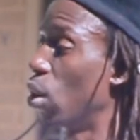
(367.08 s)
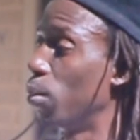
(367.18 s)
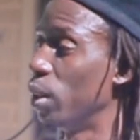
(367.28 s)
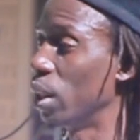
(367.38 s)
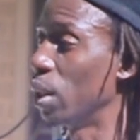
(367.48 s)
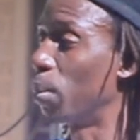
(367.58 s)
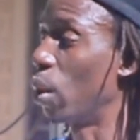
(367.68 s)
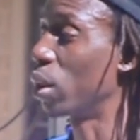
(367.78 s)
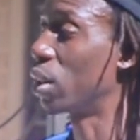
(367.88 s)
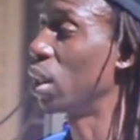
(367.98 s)
up the
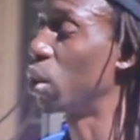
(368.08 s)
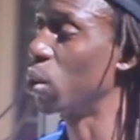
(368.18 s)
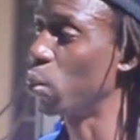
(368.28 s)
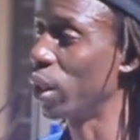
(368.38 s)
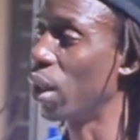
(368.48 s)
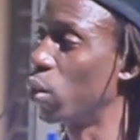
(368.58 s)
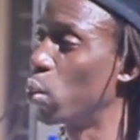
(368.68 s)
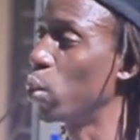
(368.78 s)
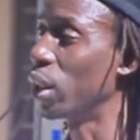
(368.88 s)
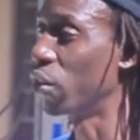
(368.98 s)
power station, we got
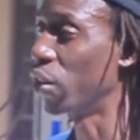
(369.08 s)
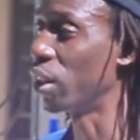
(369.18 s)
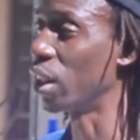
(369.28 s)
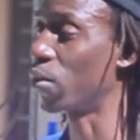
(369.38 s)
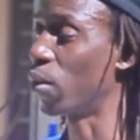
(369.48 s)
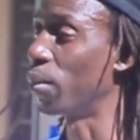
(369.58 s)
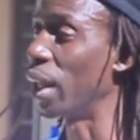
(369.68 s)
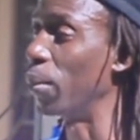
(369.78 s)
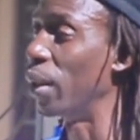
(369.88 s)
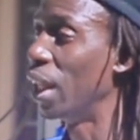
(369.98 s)
two engineers from
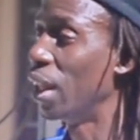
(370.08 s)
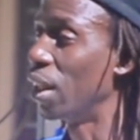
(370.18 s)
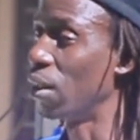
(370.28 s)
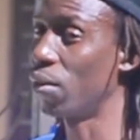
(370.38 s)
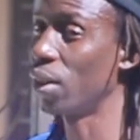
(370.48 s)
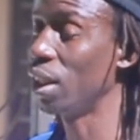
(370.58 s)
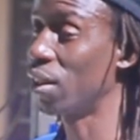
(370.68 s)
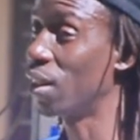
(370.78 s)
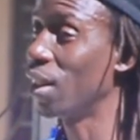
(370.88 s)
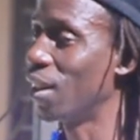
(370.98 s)
them. They've really
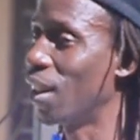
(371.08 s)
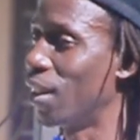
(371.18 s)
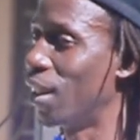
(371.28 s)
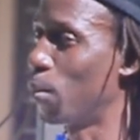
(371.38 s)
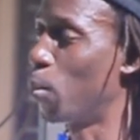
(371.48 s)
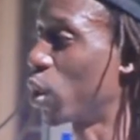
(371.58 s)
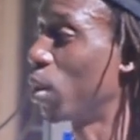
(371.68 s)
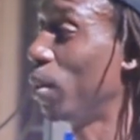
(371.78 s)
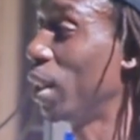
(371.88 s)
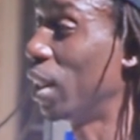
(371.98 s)
seen that the
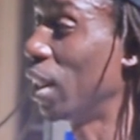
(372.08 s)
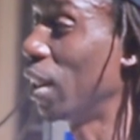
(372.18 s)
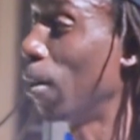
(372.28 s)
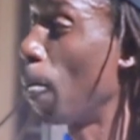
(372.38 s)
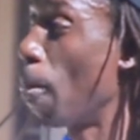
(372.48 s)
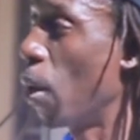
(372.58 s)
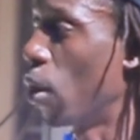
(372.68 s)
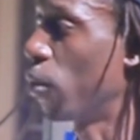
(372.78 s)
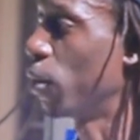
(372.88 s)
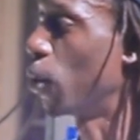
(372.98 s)
possibility
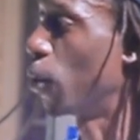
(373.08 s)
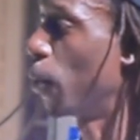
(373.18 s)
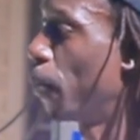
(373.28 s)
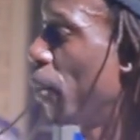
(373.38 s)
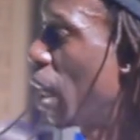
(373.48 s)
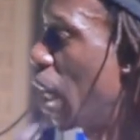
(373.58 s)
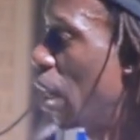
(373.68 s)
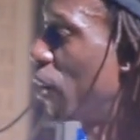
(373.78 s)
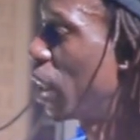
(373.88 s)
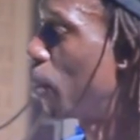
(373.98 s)
of, you know,
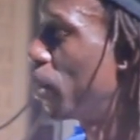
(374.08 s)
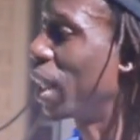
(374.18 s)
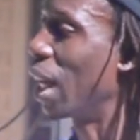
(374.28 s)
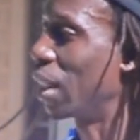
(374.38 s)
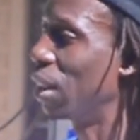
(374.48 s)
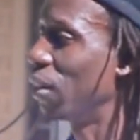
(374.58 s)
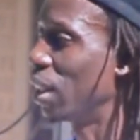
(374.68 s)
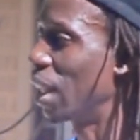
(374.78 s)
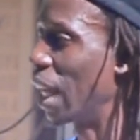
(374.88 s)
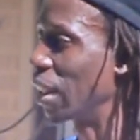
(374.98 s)
having a big activity
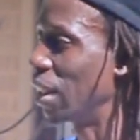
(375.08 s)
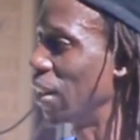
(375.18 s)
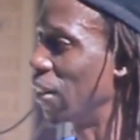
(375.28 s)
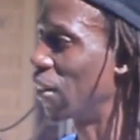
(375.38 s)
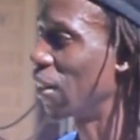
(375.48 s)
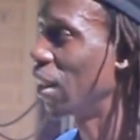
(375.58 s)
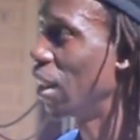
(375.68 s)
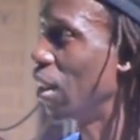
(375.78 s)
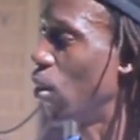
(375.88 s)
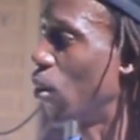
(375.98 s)
like this,
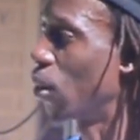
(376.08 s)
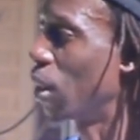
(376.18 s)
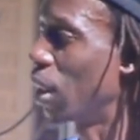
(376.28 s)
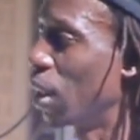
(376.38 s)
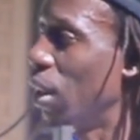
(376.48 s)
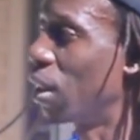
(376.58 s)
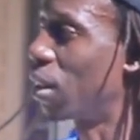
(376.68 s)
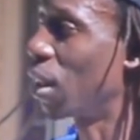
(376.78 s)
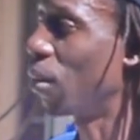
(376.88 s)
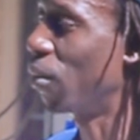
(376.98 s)
you know,
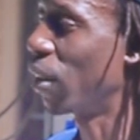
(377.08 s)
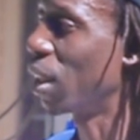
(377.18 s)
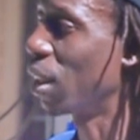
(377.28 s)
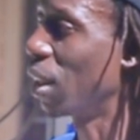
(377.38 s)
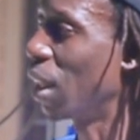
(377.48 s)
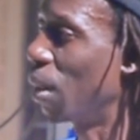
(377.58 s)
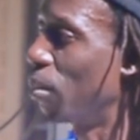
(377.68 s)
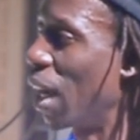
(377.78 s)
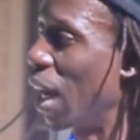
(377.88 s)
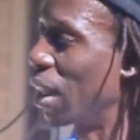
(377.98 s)
it's a very
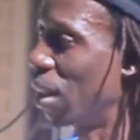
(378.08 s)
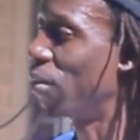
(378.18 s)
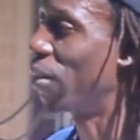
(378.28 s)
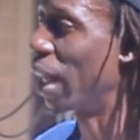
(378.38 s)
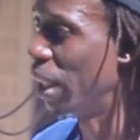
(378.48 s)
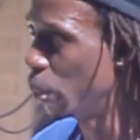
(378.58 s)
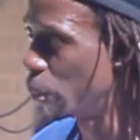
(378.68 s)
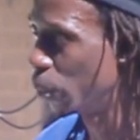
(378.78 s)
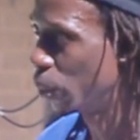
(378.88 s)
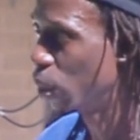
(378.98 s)
added value
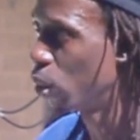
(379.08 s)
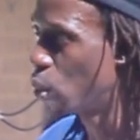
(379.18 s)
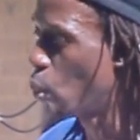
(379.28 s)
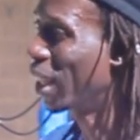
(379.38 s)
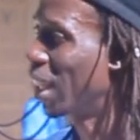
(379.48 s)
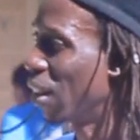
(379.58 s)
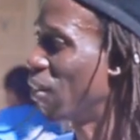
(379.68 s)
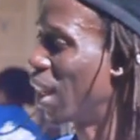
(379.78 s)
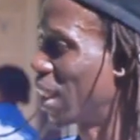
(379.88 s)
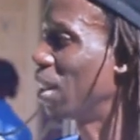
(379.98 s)
to
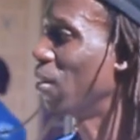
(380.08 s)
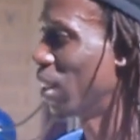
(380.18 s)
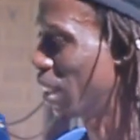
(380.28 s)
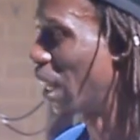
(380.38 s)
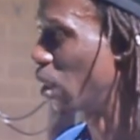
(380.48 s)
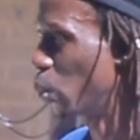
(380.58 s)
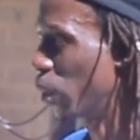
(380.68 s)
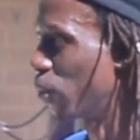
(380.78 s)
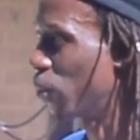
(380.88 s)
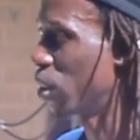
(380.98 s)
whatever activity they are
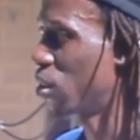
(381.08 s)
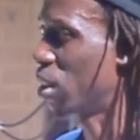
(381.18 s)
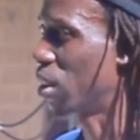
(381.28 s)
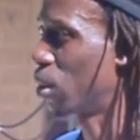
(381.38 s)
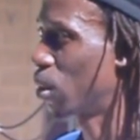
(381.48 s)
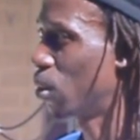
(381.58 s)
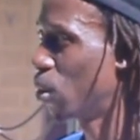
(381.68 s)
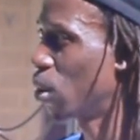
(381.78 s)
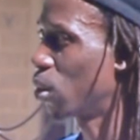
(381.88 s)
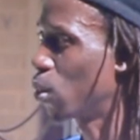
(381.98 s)
doing. For instance,
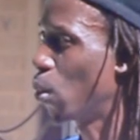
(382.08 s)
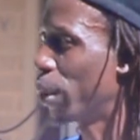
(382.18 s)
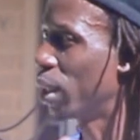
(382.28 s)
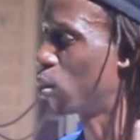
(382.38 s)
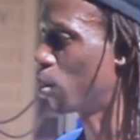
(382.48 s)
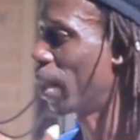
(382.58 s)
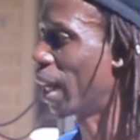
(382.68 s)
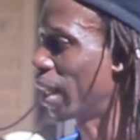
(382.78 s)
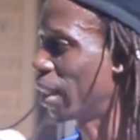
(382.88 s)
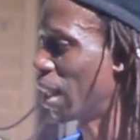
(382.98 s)
not going to
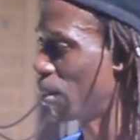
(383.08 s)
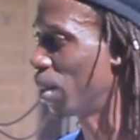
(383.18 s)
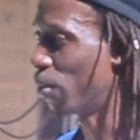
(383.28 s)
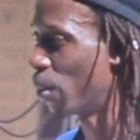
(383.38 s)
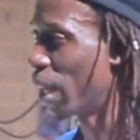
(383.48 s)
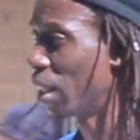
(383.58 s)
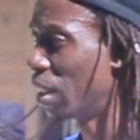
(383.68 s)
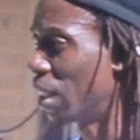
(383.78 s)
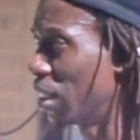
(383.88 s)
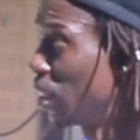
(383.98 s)
buy heavy fuel
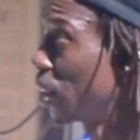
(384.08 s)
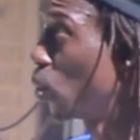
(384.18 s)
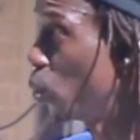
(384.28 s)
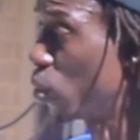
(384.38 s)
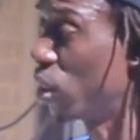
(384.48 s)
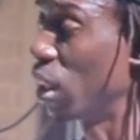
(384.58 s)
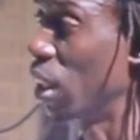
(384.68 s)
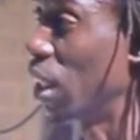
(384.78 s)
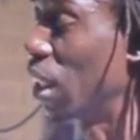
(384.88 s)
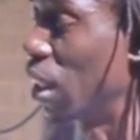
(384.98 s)
and then use
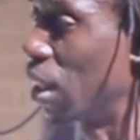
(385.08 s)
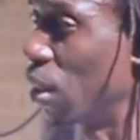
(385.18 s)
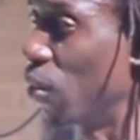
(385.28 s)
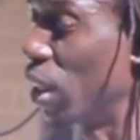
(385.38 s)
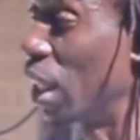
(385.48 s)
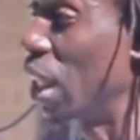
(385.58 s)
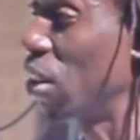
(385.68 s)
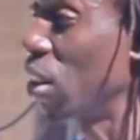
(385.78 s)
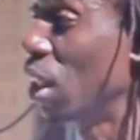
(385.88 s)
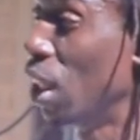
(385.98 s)
the renewable
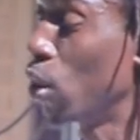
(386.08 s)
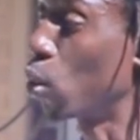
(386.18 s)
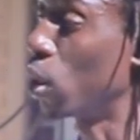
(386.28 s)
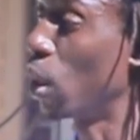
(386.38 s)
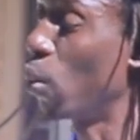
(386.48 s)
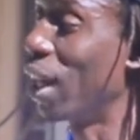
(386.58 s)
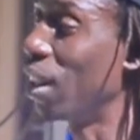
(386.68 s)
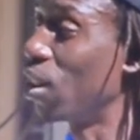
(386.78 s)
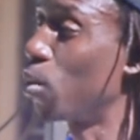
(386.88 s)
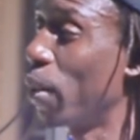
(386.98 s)
energy. So they were
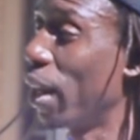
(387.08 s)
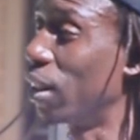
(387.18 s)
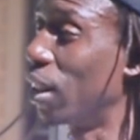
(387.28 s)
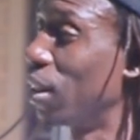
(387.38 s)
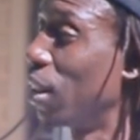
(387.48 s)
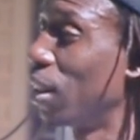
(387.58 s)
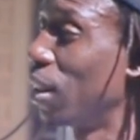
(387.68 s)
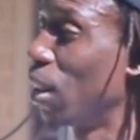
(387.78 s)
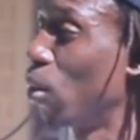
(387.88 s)
inspired, and then they